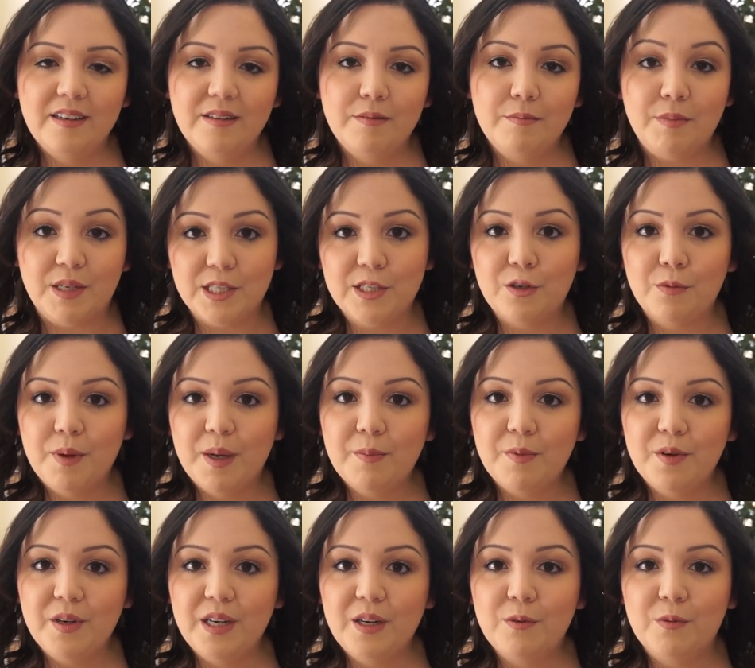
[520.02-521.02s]
muscle
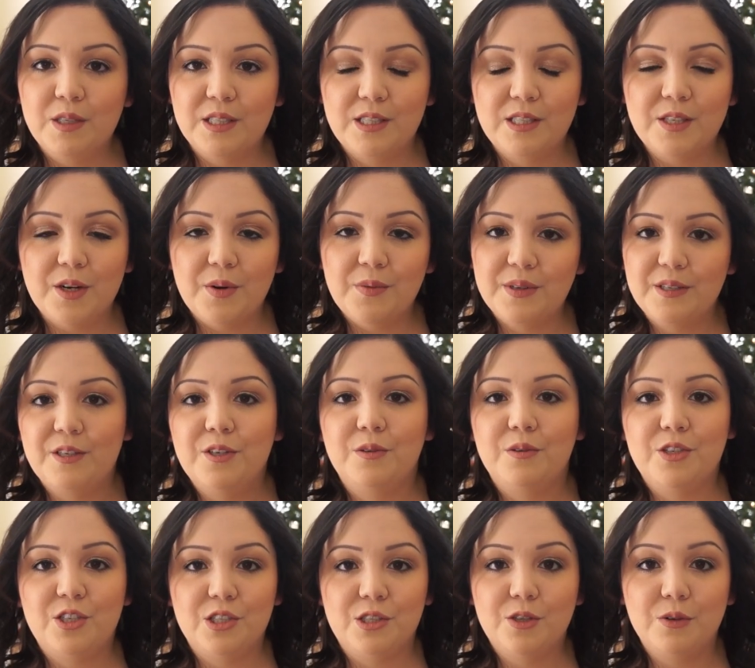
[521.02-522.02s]
memory was so into
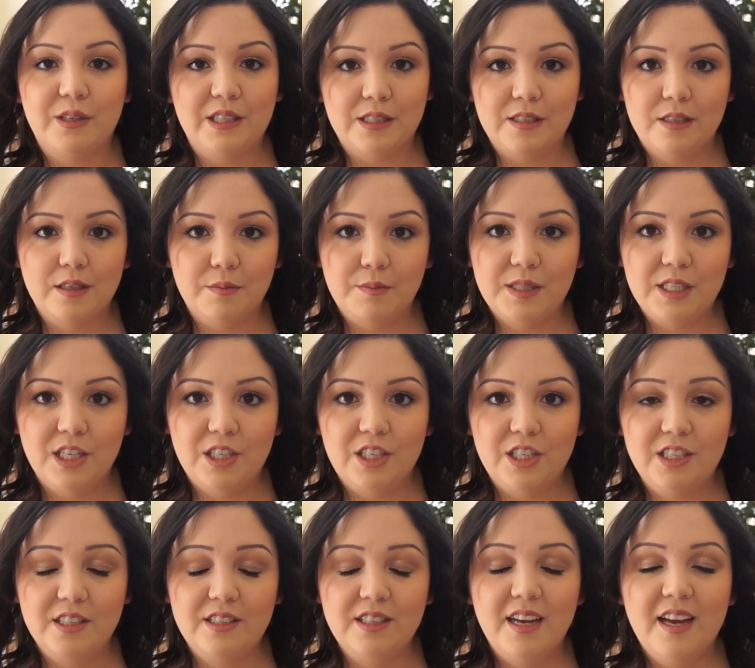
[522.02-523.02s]
just doing slip
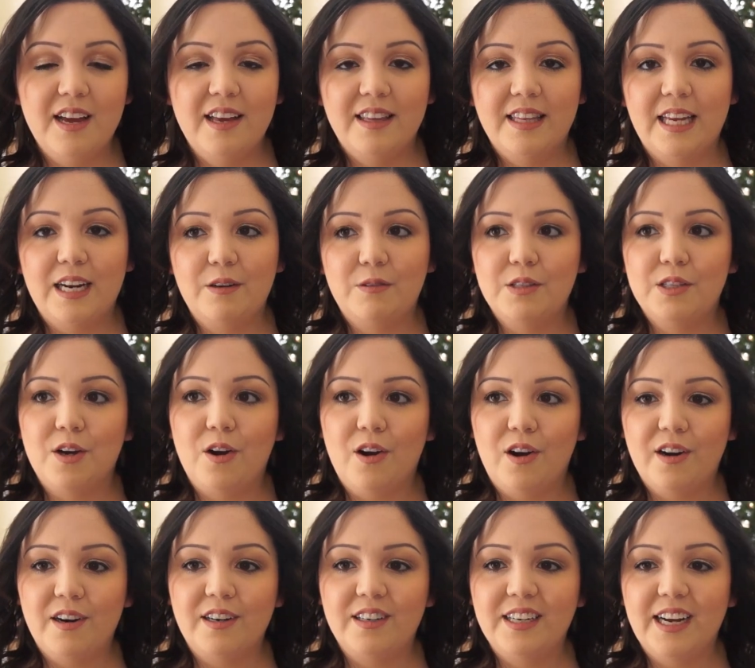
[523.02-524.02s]
stitches that it was
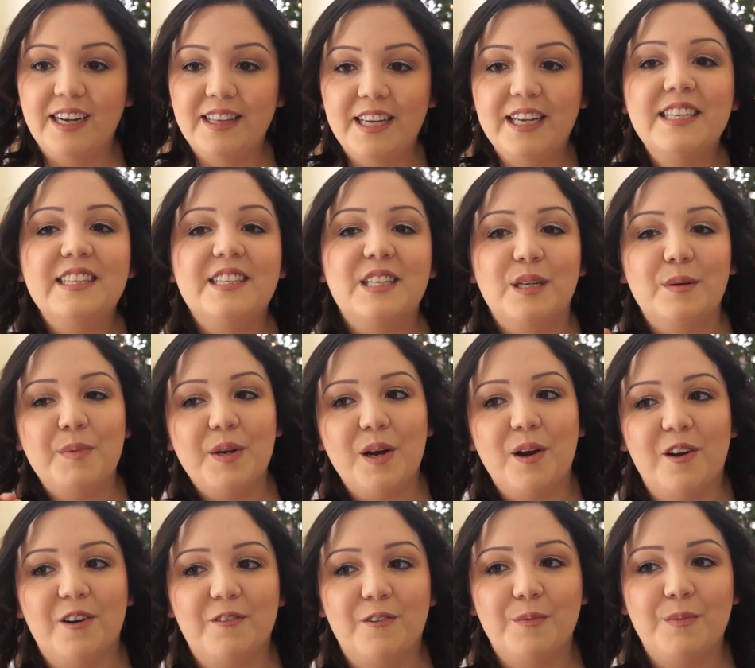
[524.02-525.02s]
hard. I think it's gonna be
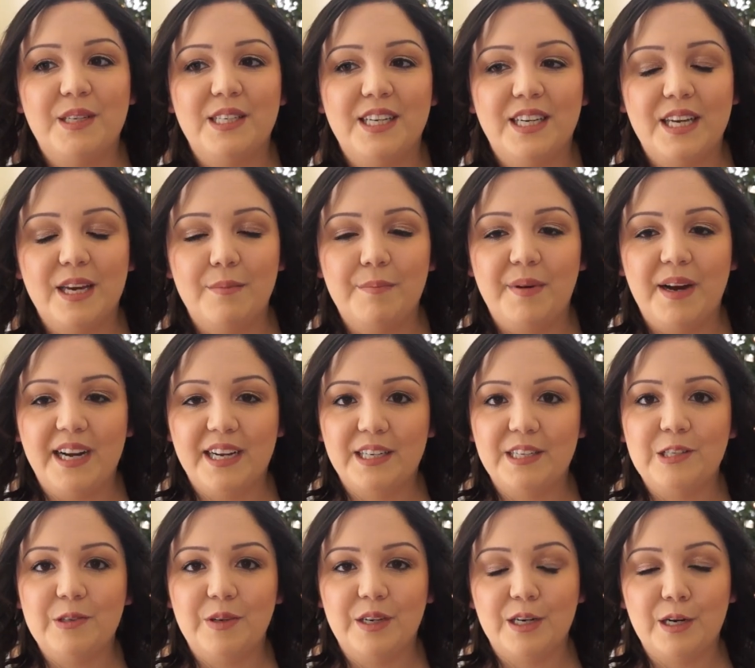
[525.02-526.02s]
hard for me to get back and
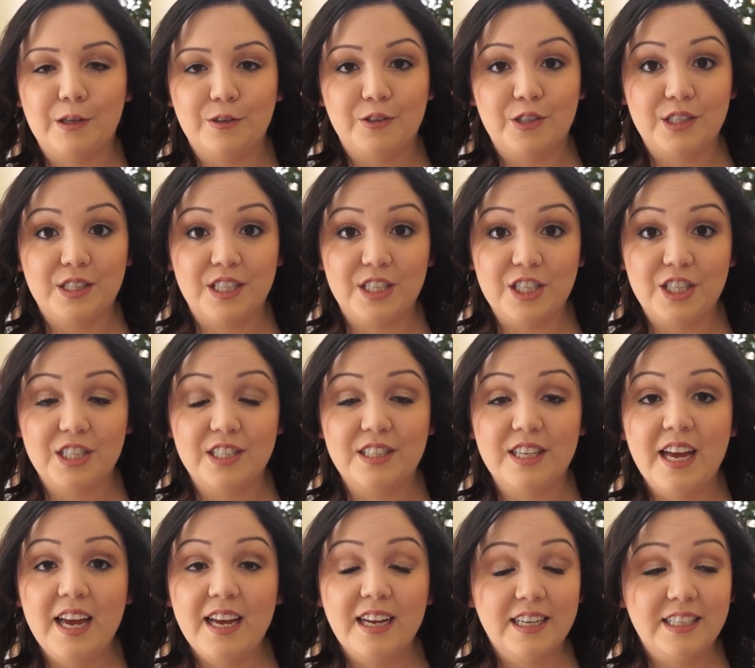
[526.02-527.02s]
doing other stitches
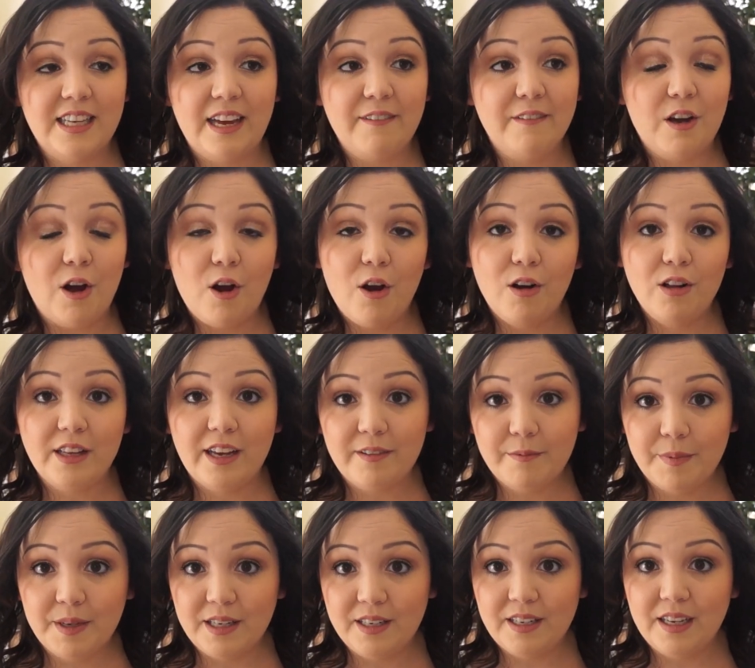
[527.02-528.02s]
because I all I've
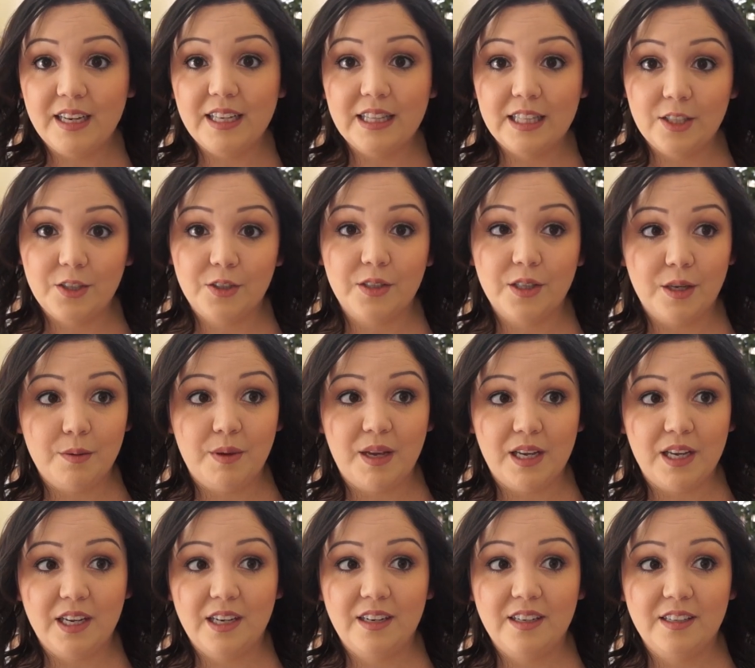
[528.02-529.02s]
been literally
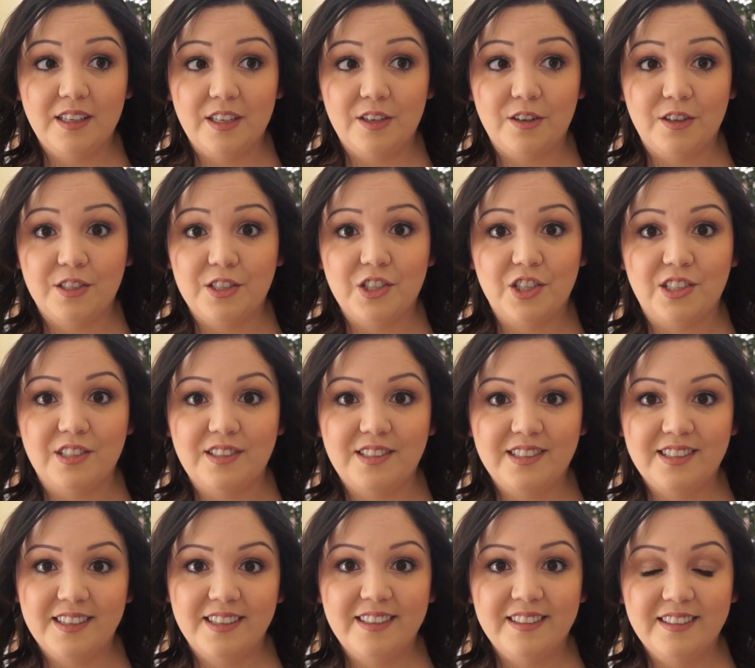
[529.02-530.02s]
making are
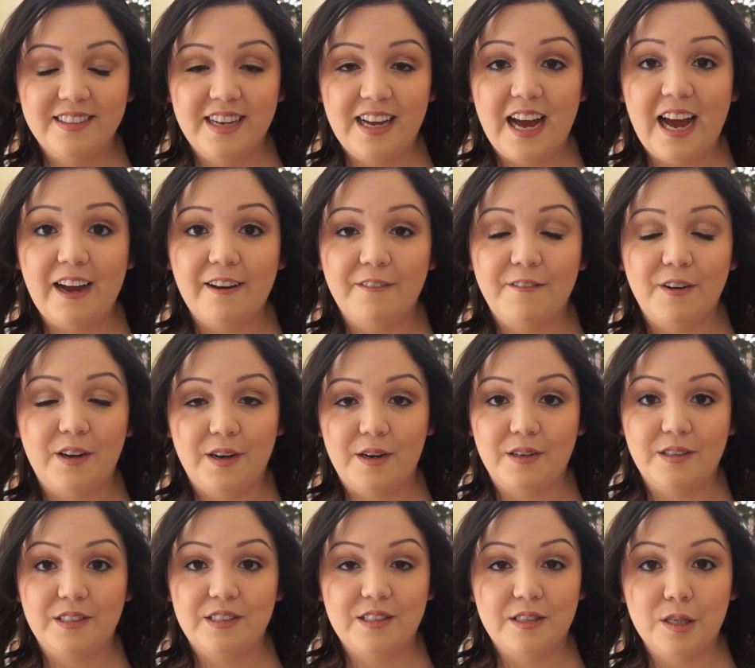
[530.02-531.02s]
just have uh,
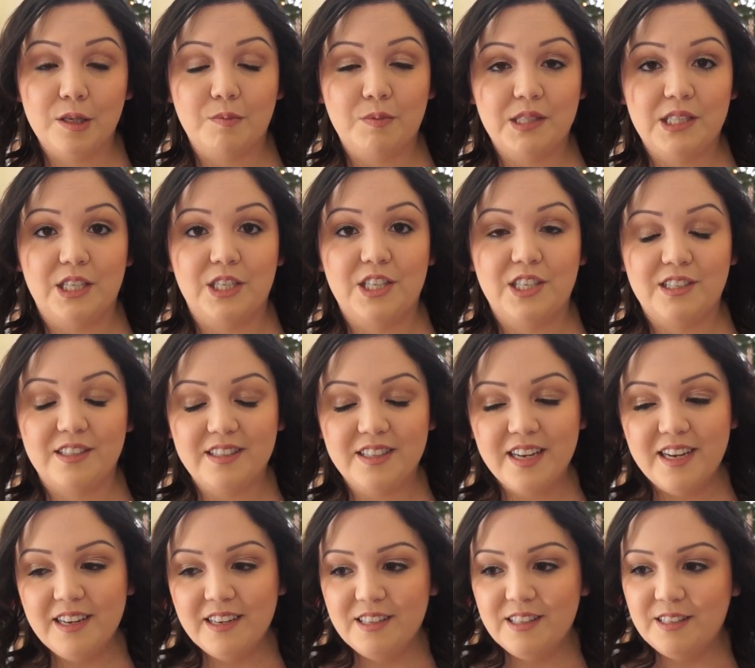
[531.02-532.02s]
slip stitches.
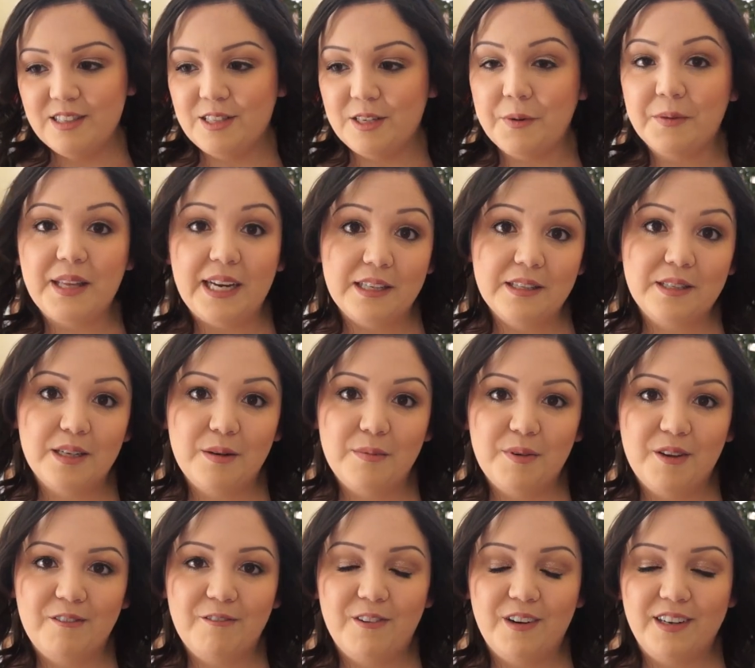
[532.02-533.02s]
So that's gonna
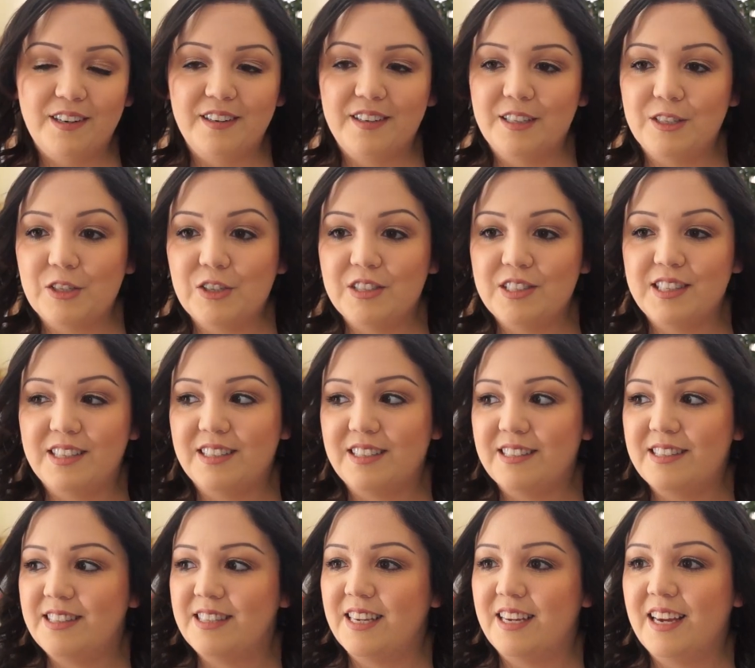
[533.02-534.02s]
be fun and interesting to
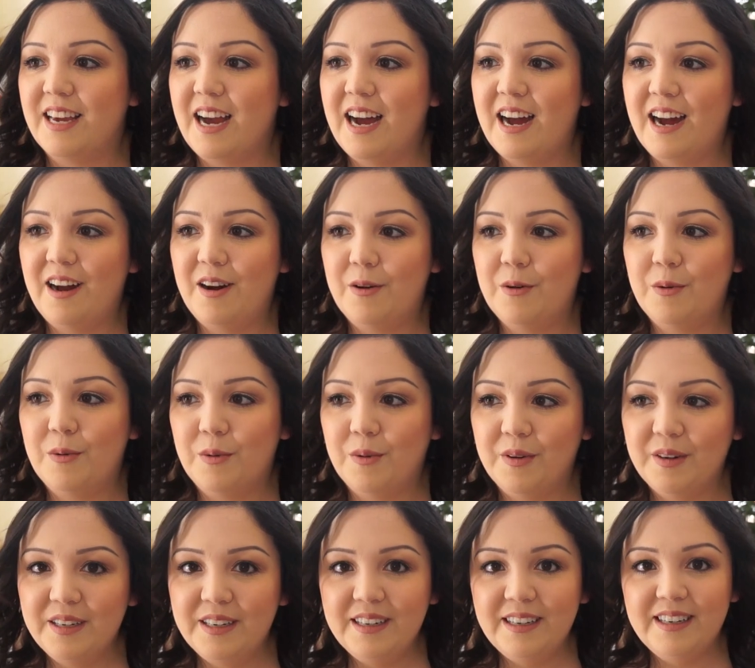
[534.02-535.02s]
see how
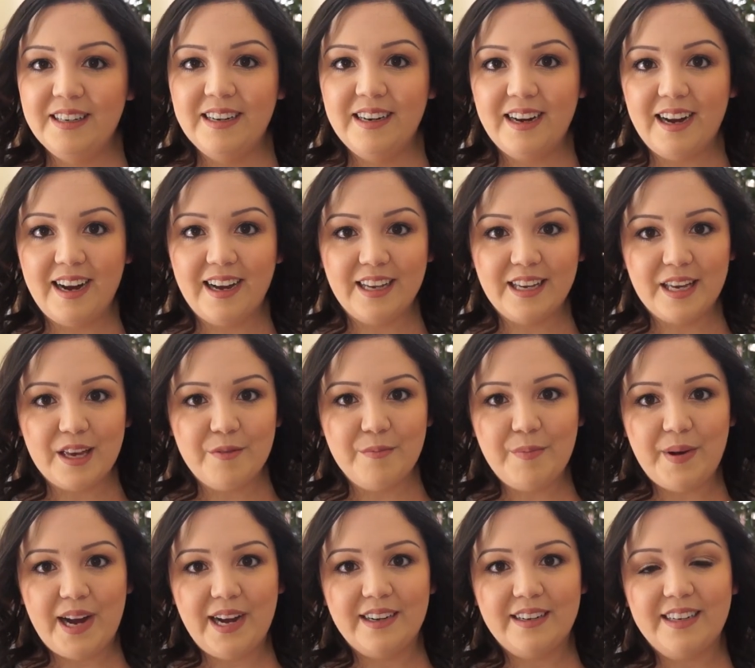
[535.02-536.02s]
I get
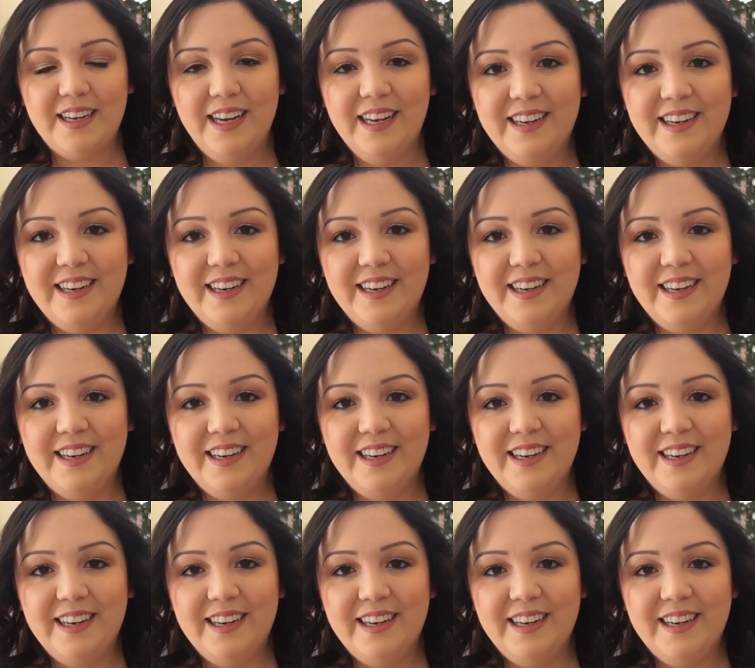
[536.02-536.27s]
back